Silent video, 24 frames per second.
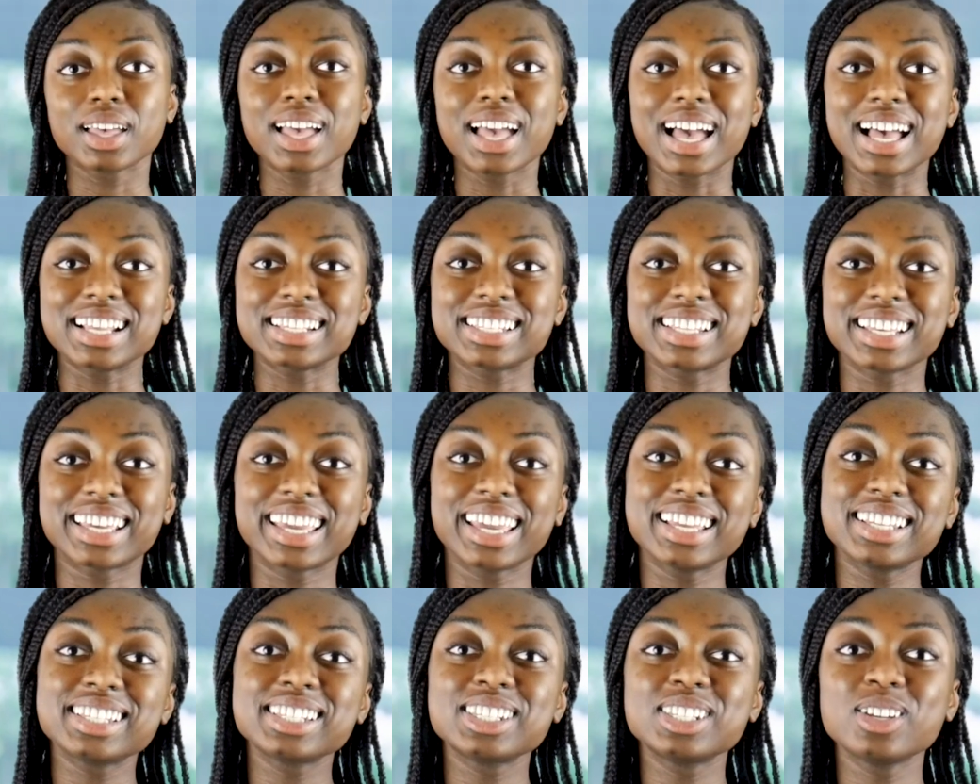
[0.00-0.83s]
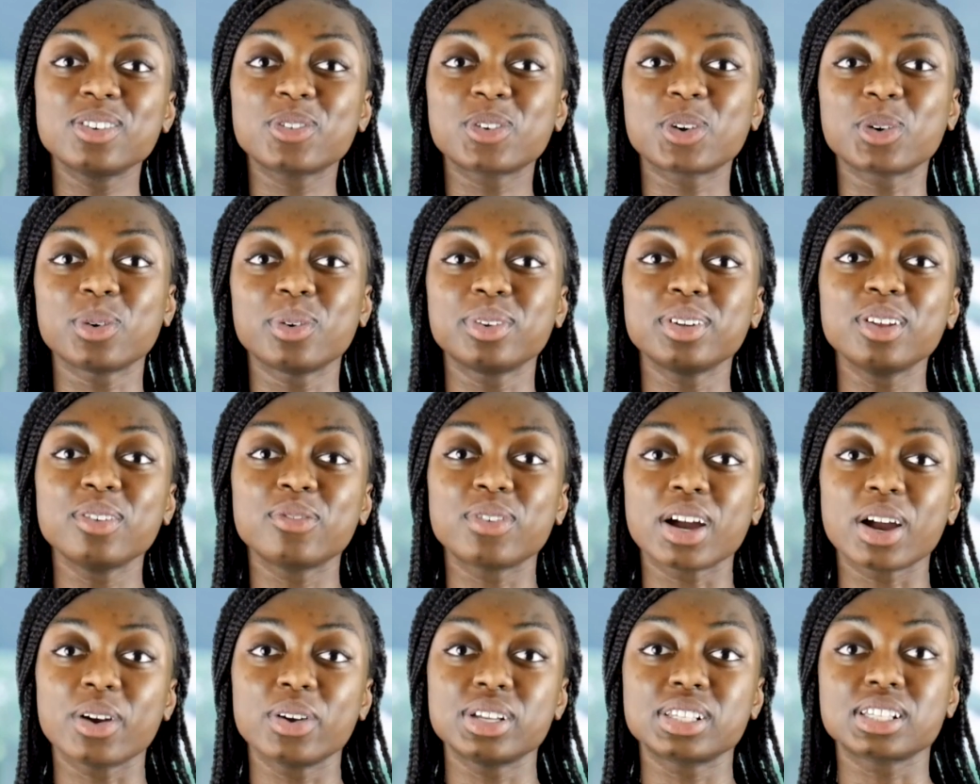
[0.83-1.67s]
As the cases of
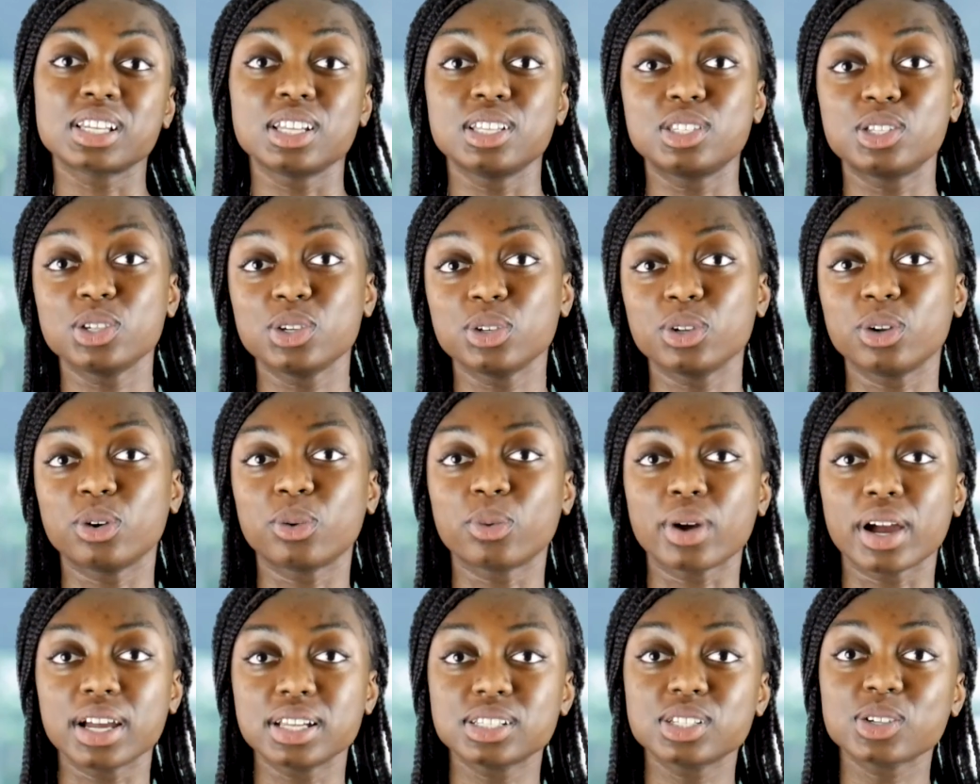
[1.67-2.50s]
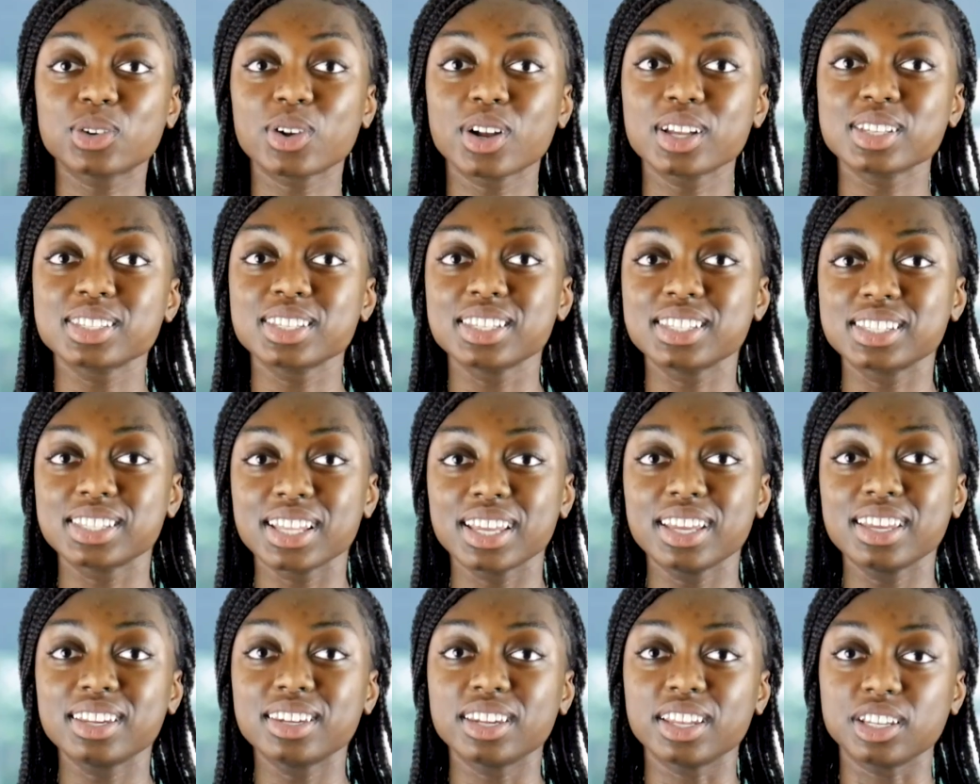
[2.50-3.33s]
coronavirus continue to rise across the
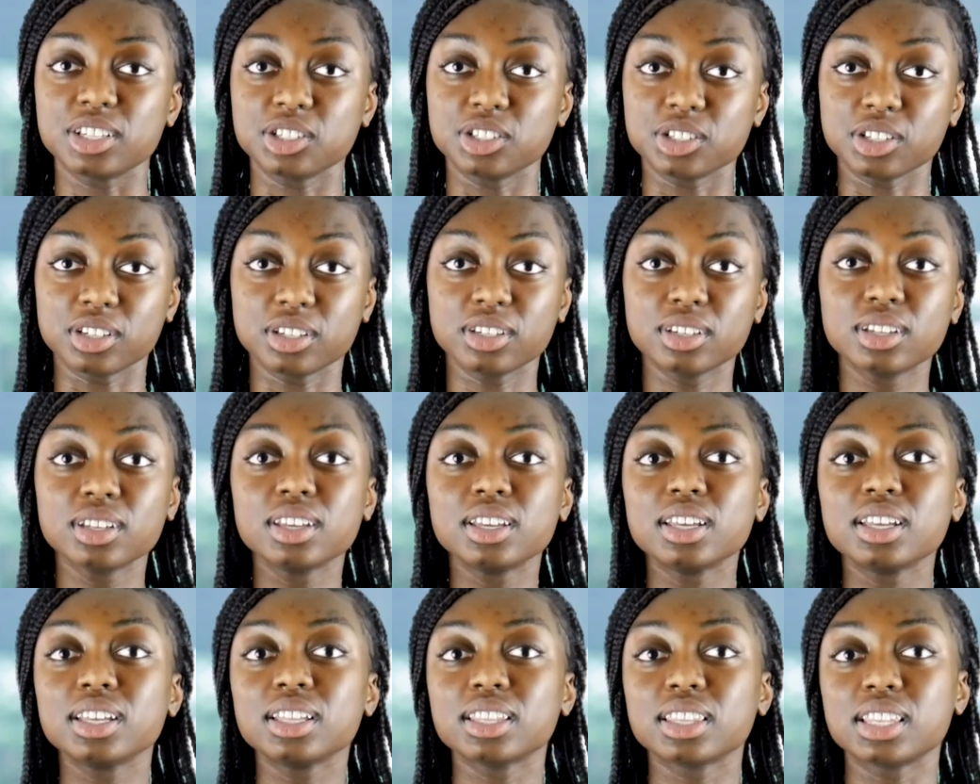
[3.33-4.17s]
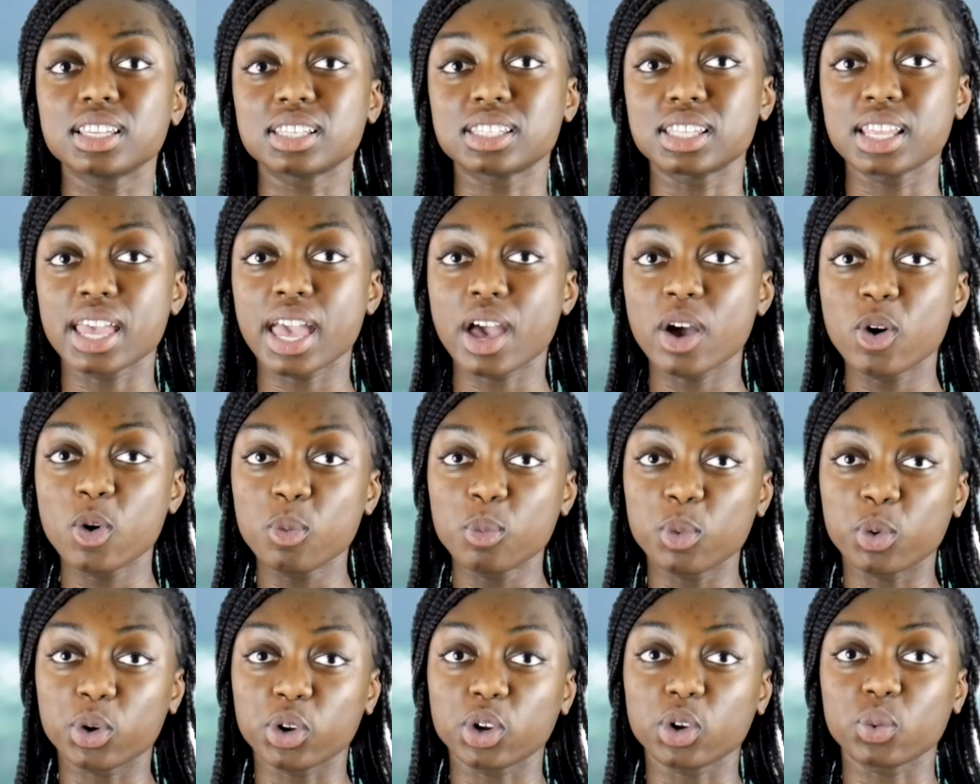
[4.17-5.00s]
state and nation, the stay at
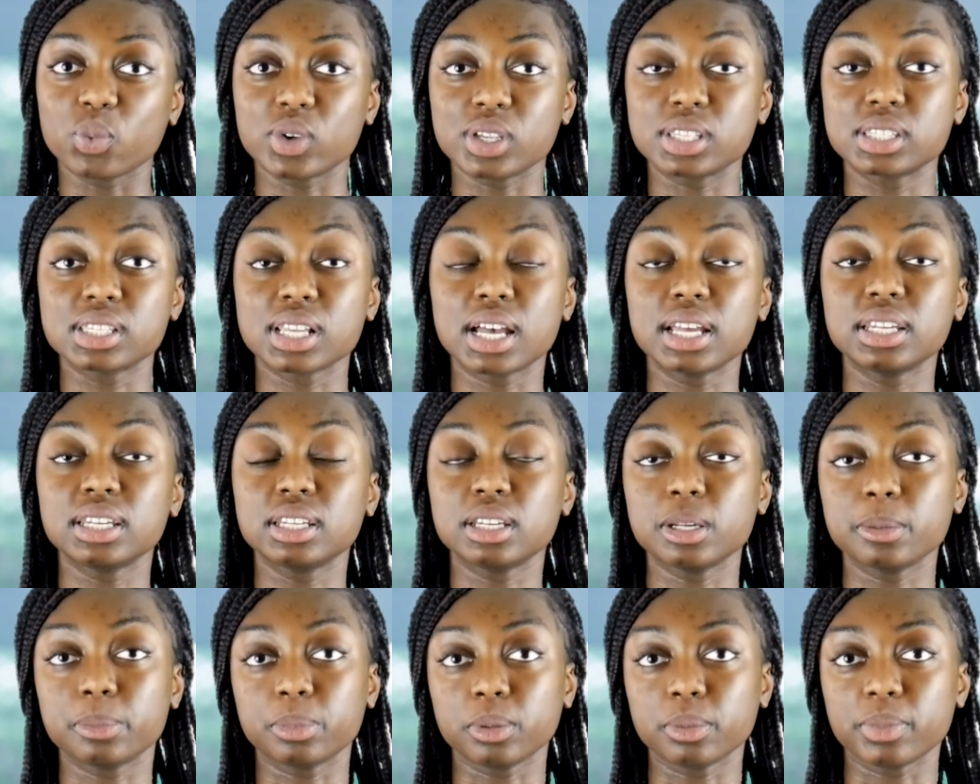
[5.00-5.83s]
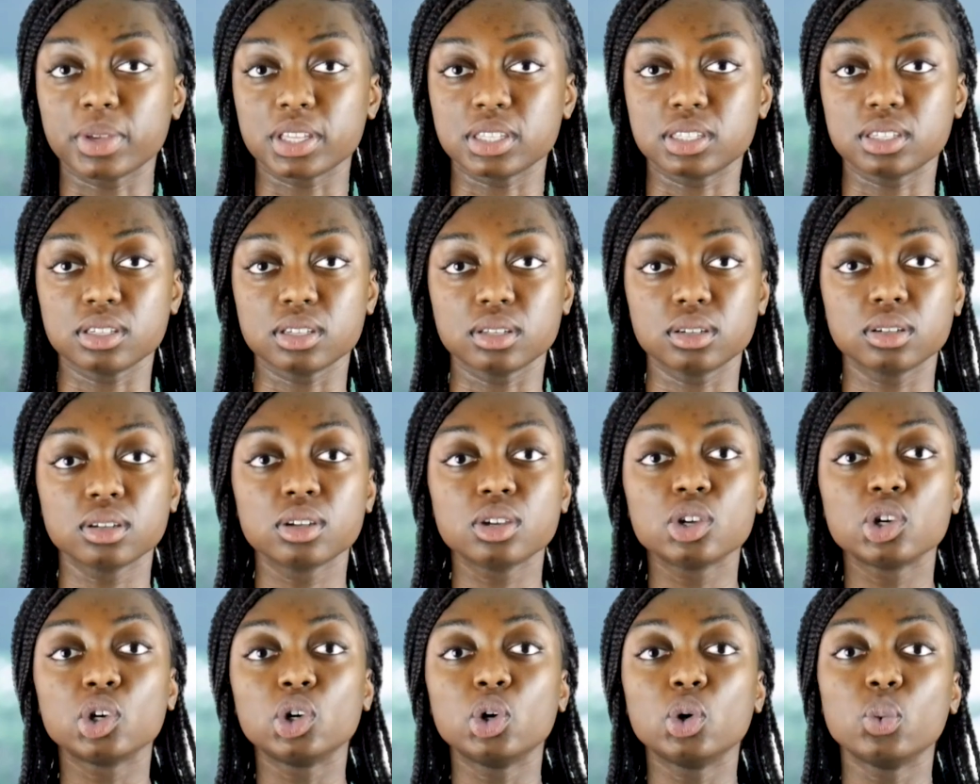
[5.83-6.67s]
home order was signed and implemented.
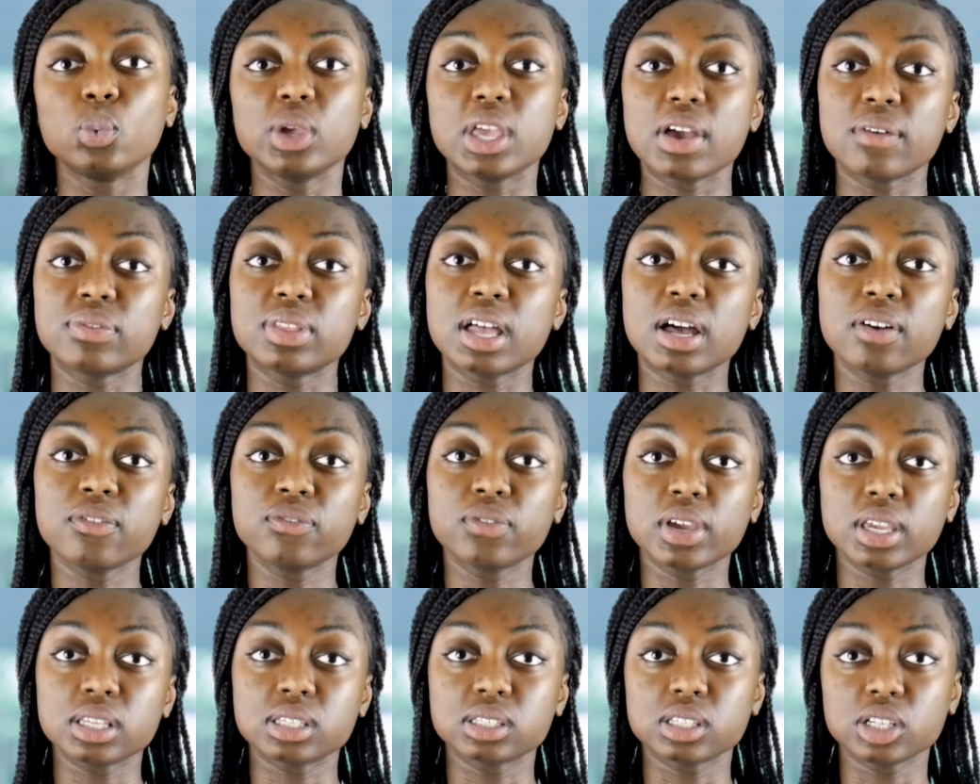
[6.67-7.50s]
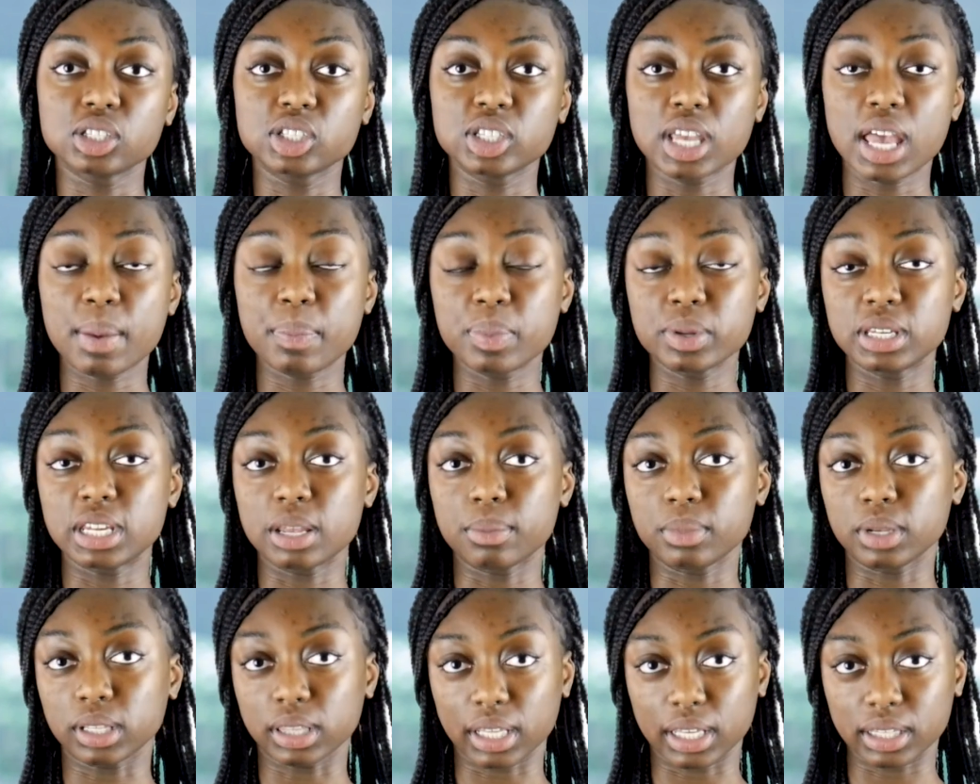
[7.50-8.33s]
We have not faced such an
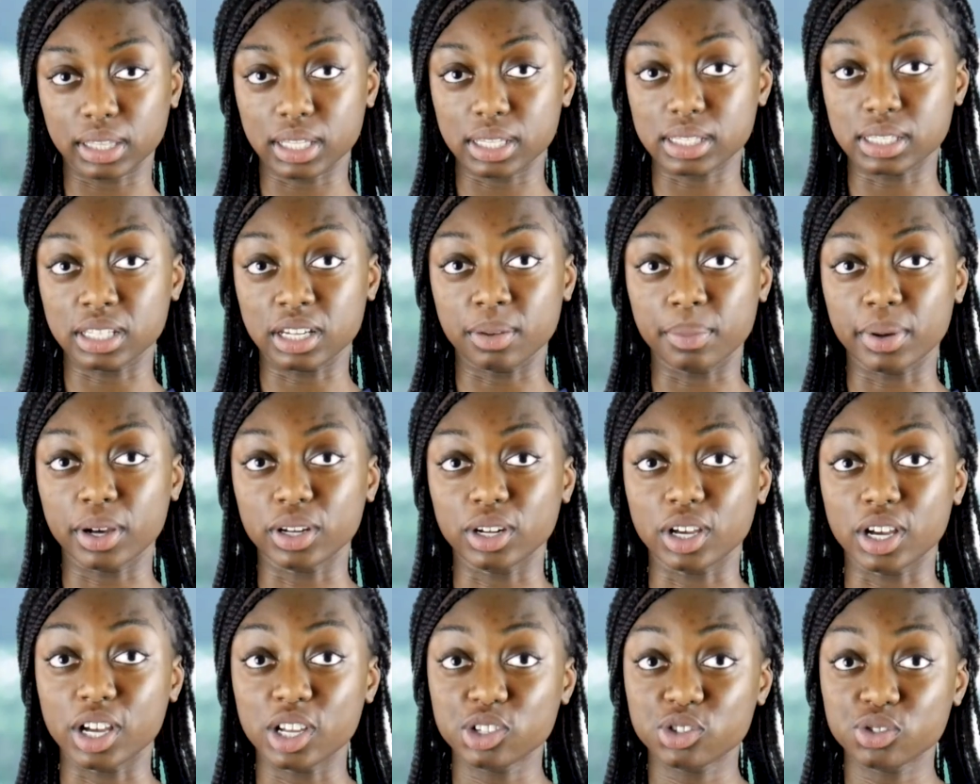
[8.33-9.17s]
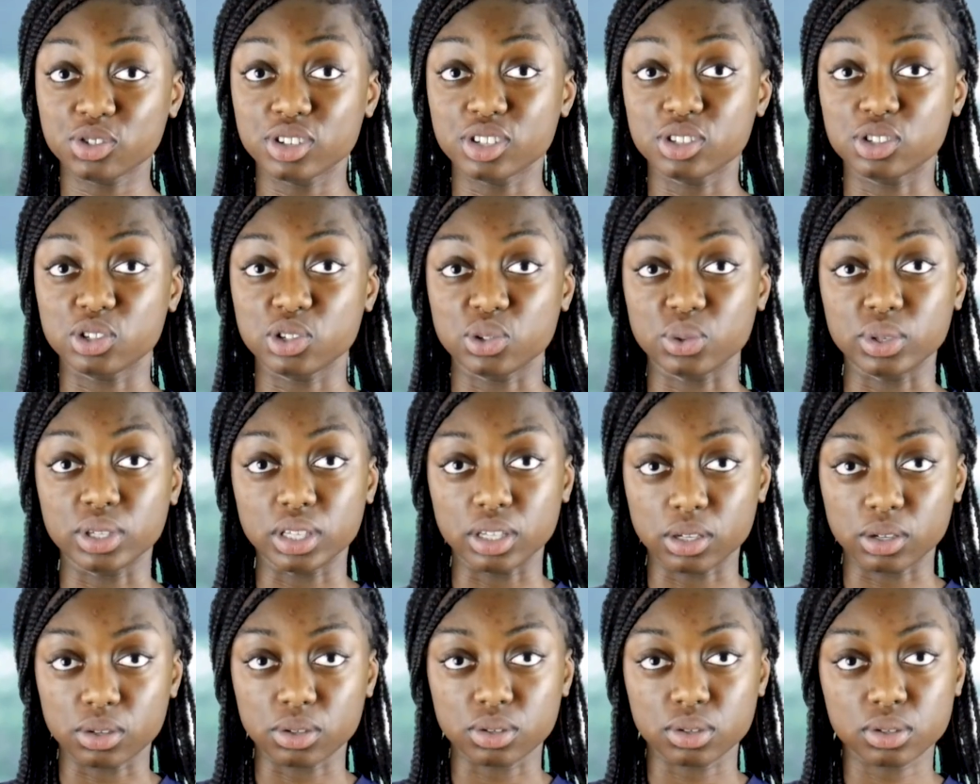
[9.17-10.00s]
epidemic like this in about
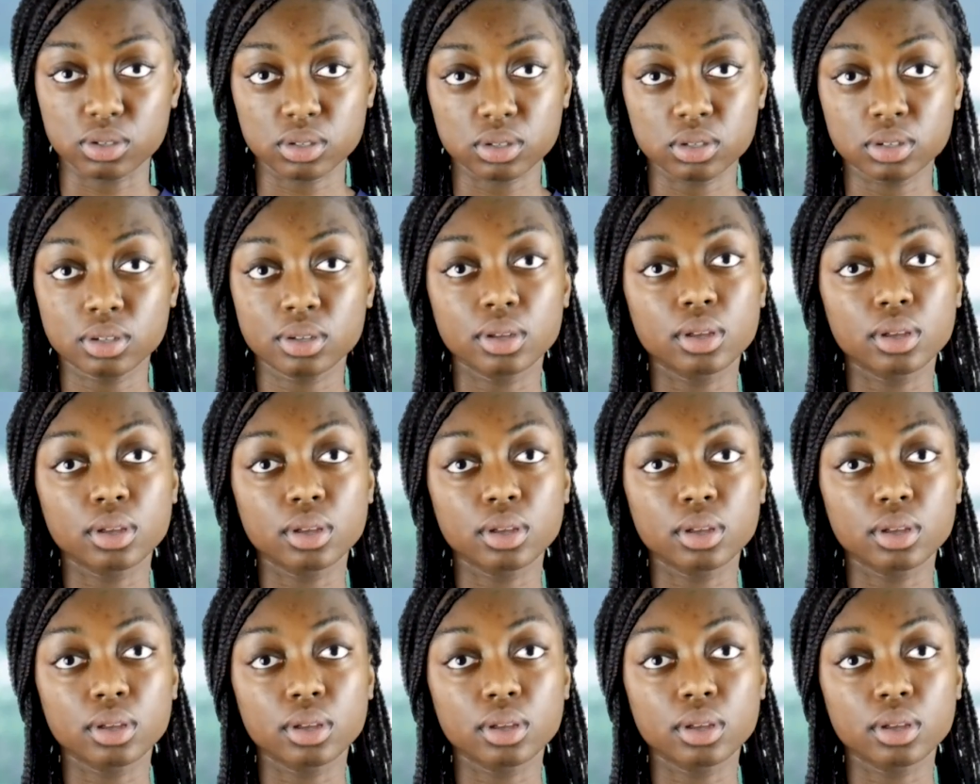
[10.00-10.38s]
102 years.